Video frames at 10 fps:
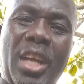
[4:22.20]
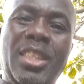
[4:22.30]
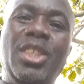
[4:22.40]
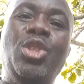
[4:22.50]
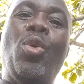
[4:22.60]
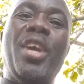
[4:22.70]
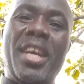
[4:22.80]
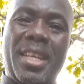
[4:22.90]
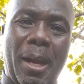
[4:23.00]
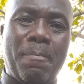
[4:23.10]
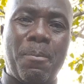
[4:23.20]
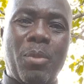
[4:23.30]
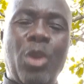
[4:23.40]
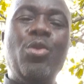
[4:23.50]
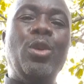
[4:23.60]
is your area,
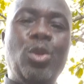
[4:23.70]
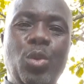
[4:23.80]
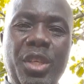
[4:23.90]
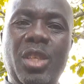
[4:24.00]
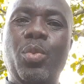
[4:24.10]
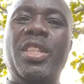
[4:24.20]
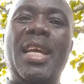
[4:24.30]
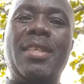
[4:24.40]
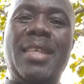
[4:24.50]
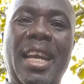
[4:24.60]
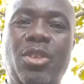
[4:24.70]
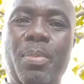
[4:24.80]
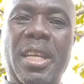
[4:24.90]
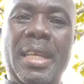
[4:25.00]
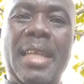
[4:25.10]
you do it with
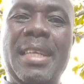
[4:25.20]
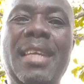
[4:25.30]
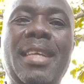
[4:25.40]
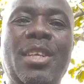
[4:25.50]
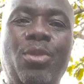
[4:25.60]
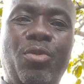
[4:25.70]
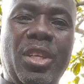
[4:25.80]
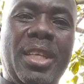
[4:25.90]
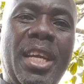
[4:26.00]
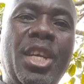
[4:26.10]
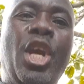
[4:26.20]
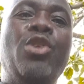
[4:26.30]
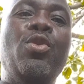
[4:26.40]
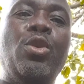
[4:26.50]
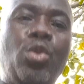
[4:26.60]
excitement, and at the end of the day,
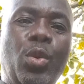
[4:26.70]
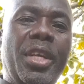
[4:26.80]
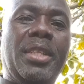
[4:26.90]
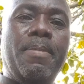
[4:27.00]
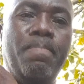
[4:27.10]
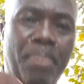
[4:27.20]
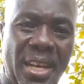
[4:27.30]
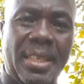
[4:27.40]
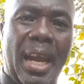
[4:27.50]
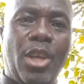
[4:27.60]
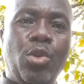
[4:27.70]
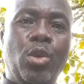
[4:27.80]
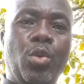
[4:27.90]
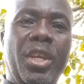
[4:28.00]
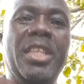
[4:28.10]
you do it better, you
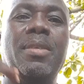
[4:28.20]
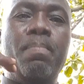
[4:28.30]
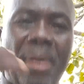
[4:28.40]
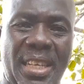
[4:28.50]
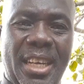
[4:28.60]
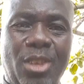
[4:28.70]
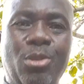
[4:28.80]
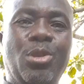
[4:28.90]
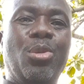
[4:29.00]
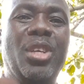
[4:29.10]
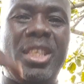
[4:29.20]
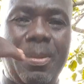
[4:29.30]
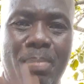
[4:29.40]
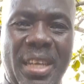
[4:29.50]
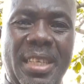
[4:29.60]
do it better, you do
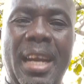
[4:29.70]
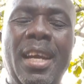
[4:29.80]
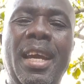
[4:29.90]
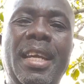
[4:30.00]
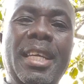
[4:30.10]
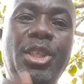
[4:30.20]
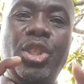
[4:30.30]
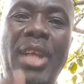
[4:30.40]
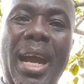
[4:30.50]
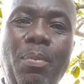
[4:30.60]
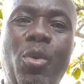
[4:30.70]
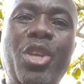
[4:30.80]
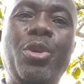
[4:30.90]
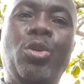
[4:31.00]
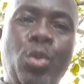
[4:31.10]
it better. Each time
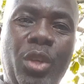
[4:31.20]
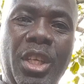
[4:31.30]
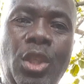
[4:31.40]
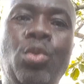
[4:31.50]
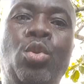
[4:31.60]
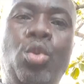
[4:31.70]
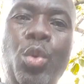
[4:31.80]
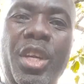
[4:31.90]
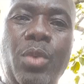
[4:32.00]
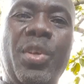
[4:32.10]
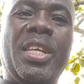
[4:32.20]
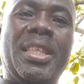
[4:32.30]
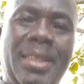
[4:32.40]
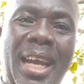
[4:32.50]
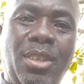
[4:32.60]
when you do it with
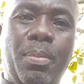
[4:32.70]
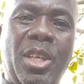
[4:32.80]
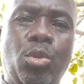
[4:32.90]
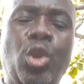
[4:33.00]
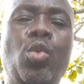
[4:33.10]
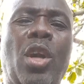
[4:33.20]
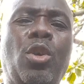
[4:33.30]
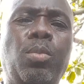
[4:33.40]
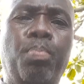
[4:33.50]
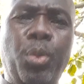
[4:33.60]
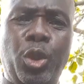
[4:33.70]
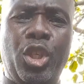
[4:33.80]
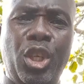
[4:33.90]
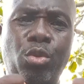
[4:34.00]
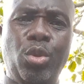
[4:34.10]
excitement. So you are not pushed
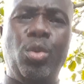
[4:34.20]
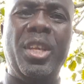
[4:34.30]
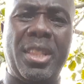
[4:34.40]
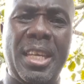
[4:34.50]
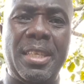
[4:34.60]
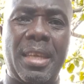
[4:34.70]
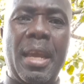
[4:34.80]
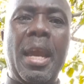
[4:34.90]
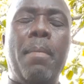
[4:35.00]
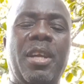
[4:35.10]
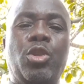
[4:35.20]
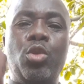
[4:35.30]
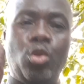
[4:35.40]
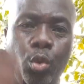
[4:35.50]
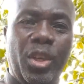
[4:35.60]
into doing things, but
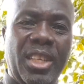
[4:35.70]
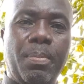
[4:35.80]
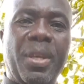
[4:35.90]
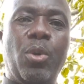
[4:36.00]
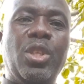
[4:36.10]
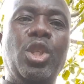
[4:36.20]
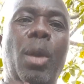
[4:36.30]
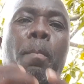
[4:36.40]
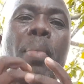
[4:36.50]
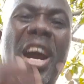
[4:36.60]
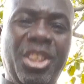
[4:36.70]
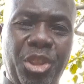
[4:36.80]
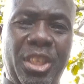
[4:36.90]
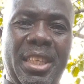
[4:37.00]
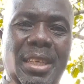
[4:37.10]
you do it because you are
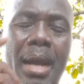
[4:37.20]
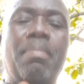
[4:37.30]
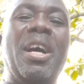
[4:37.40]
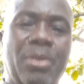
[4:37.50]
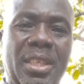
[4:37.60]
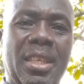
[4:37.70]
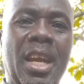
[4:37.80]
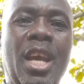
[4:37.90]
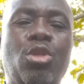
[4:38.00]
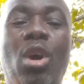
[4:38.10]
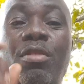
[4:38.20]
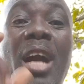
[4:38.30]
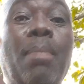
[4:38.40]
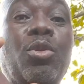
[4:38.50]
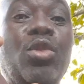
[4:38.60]
passionate about it. So I've
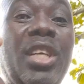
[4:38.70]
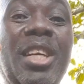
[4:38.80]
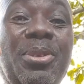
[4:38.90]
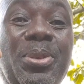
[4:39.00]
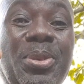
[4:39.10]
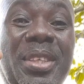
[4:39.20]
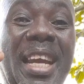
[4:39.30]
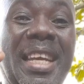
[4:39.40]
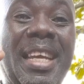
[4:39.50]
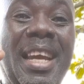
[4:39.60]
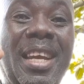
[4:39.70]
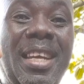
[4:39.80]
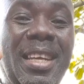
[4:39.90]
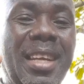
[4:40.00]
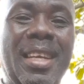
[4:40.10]
come to tell you today,
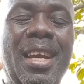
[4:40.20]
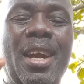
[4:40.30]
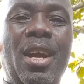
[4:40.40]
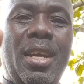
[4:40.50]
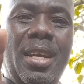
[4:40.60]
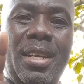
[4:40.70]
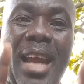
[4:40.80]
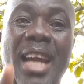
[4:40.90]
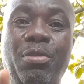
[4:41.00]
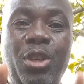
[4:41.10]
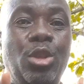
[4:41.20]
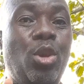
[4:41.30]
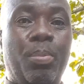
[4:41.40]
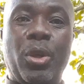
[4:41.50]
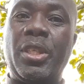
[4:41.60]
life is
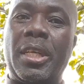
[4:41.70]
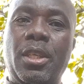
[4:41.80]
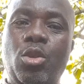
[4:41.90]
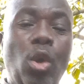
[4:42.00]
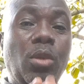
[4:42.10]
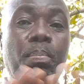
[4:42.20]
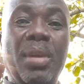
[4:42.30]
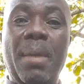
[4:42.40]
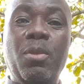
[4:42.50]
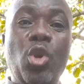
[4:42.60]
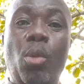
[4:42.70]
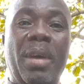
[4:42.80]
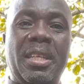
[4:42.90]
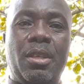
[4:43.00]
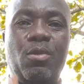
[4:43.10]
your project. Don't blame
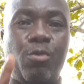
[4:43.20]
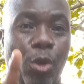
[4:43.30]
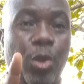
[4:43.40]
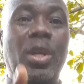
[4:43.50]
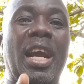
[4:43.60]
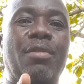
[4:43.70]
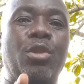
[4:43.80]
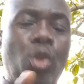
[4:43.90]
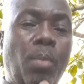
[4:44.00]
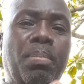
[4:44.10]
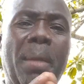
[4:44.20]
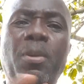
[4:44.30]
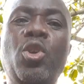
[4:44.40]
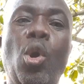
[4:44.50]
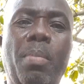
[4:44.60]
nobody for your life. Don't
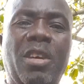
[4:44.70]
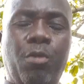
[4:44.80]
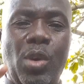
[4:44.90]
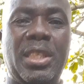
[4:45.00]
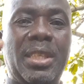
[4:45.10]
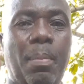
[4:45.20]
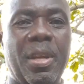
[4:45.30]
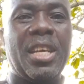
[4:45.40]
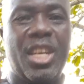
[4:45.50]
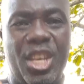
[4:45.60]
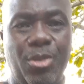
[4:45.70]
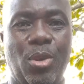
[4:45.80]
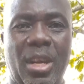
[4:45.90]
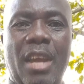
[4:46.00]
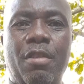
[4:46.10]
blame nobody for what is happening in
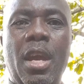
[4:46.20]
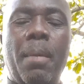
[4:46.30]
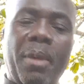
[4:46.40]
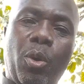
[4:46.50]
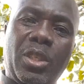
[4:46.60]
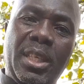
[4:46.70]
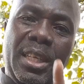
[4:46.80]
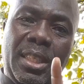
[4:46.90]
your life, because